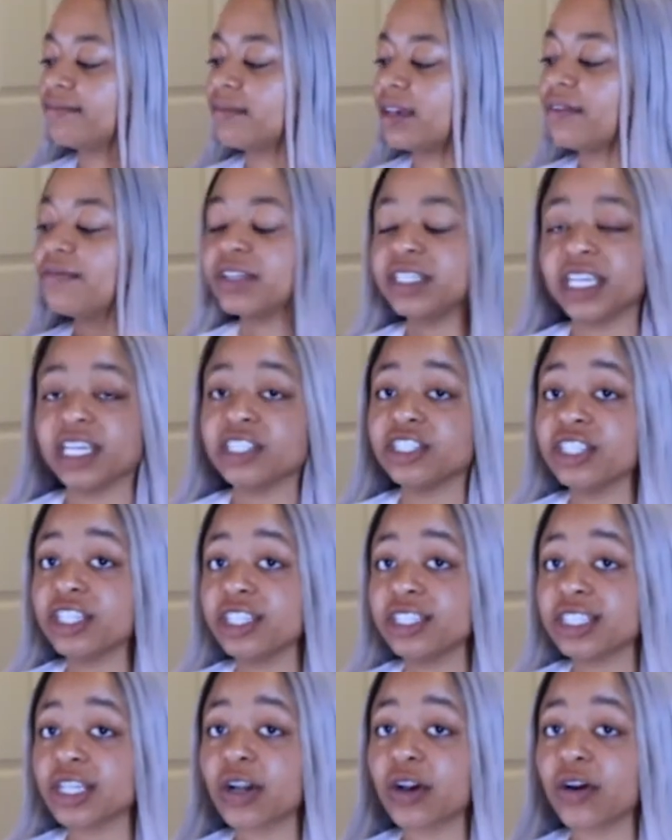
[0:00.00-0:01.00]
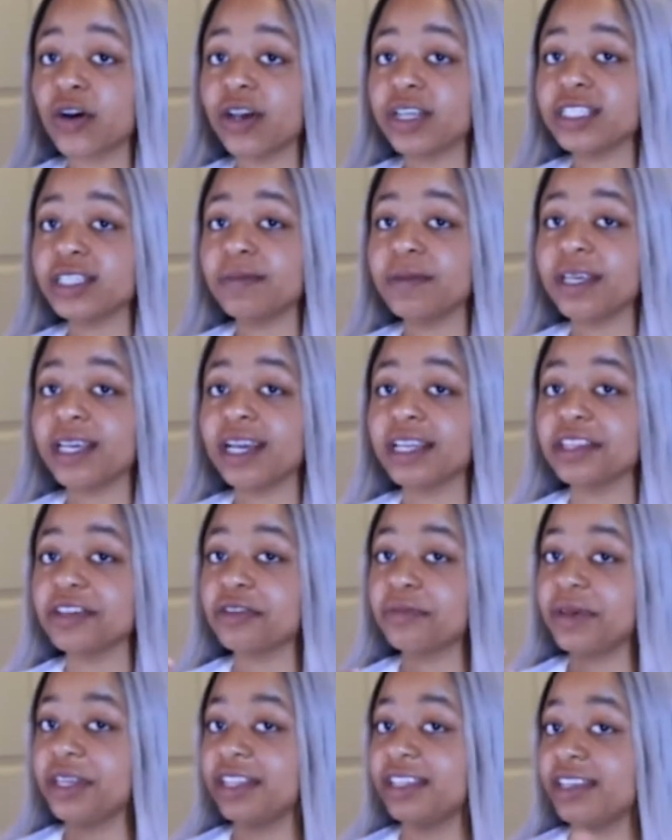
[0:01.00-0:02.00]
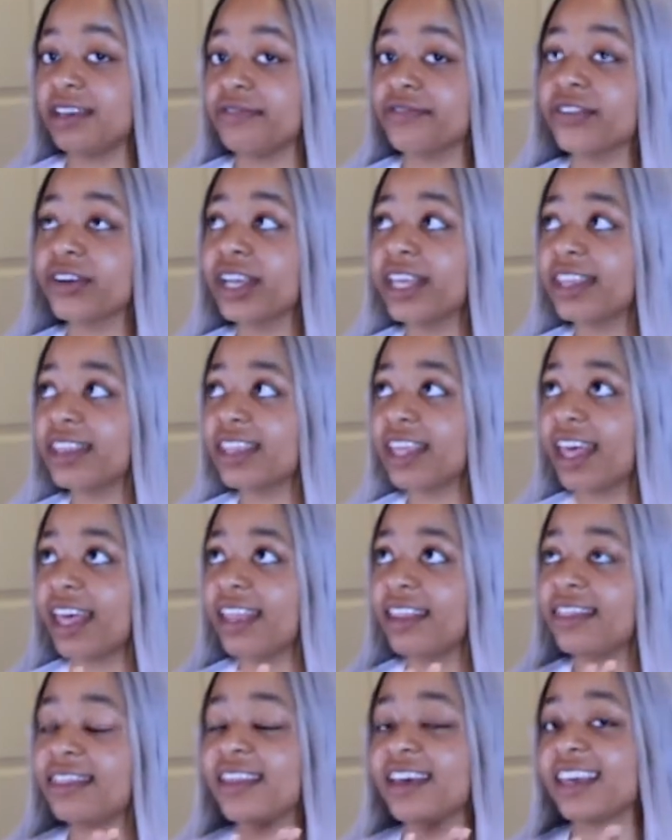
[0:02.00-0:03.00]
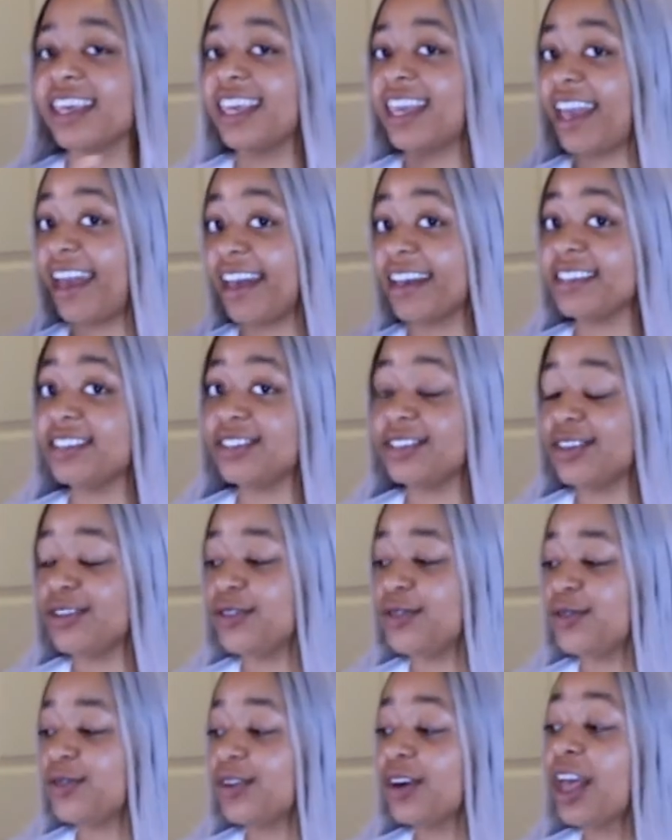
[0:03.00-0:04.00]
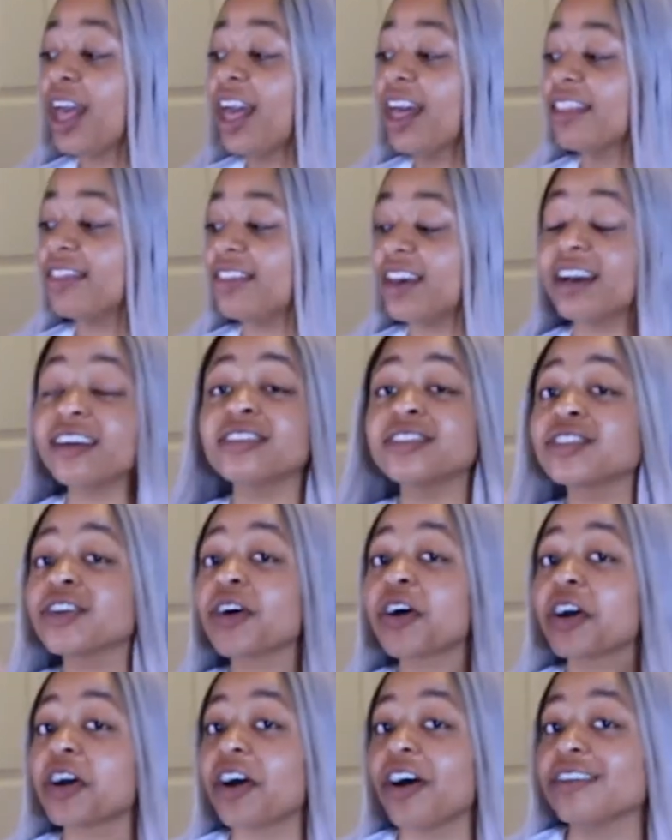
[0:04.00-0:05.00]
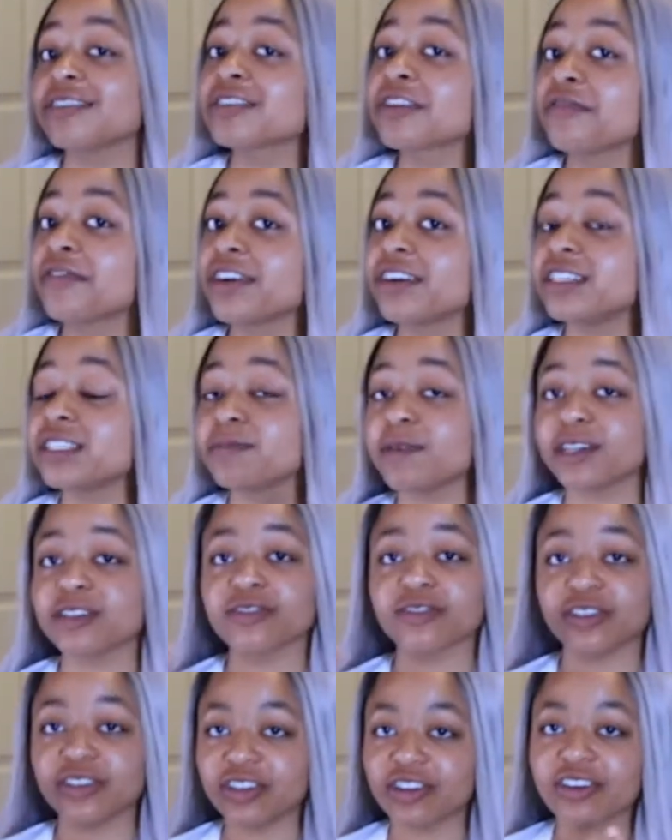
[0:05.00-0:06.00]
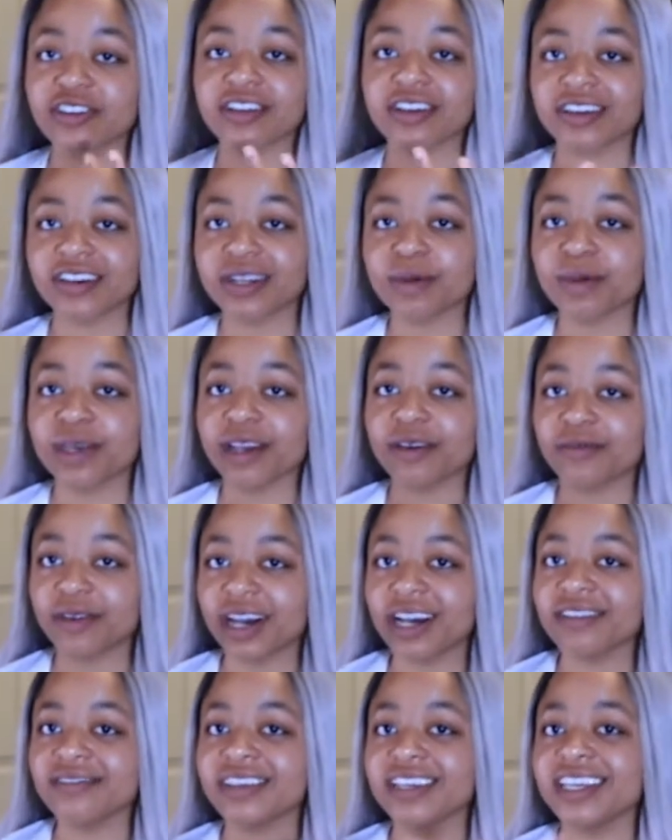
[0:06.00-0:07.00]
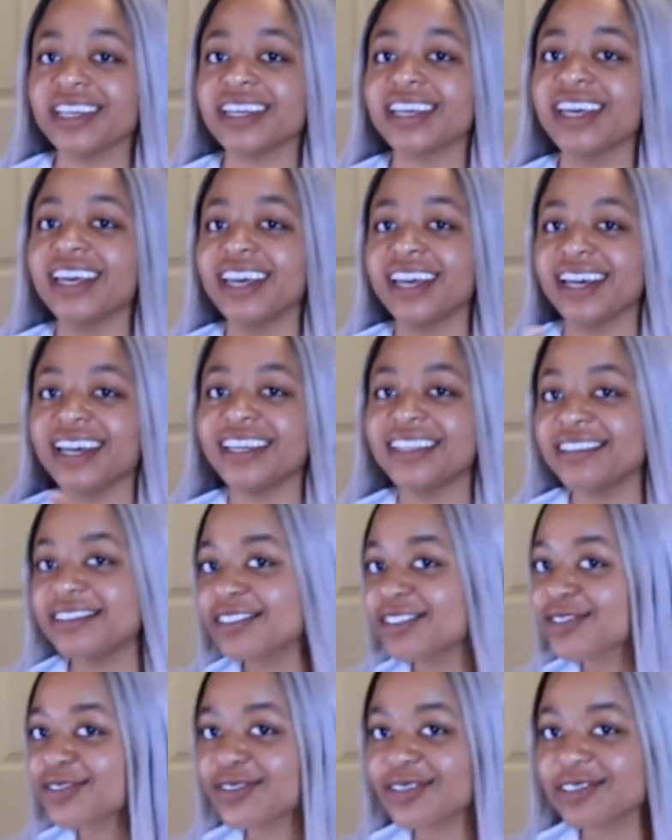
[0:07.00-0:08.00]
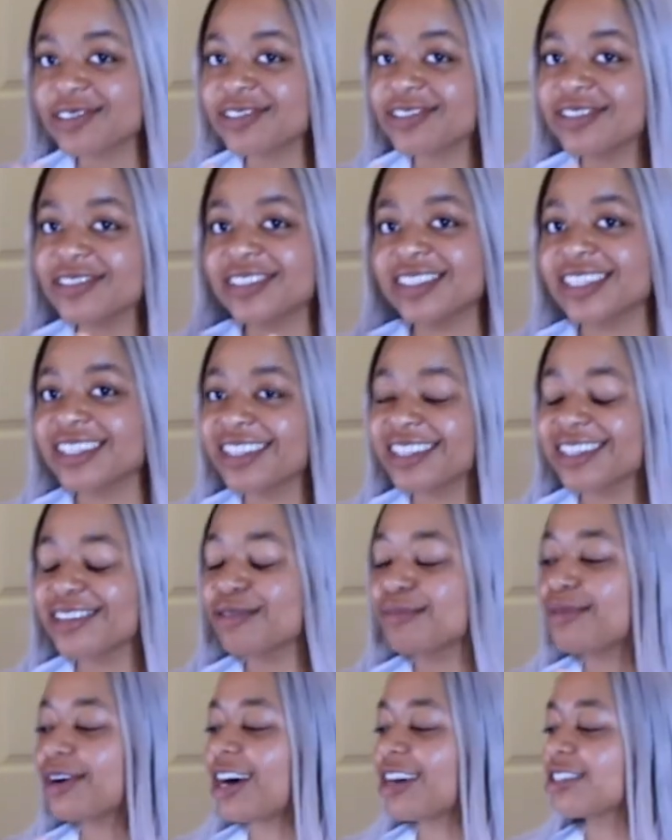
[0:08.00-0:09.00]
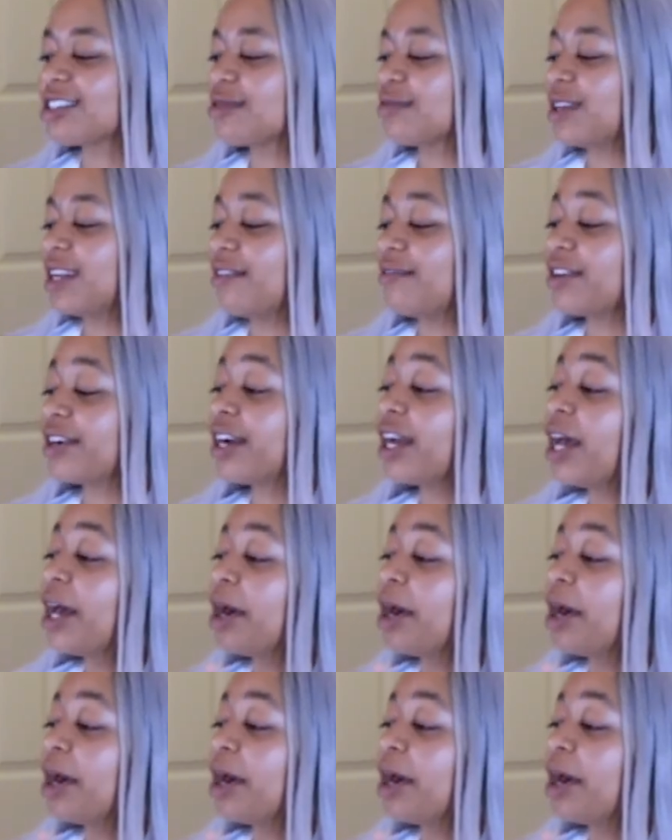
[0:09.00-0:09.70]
invitations are going to be a little bit different than the guests, who theirs are also very special. You know, they're going to be arriving in the scrolls in the little box or whatever.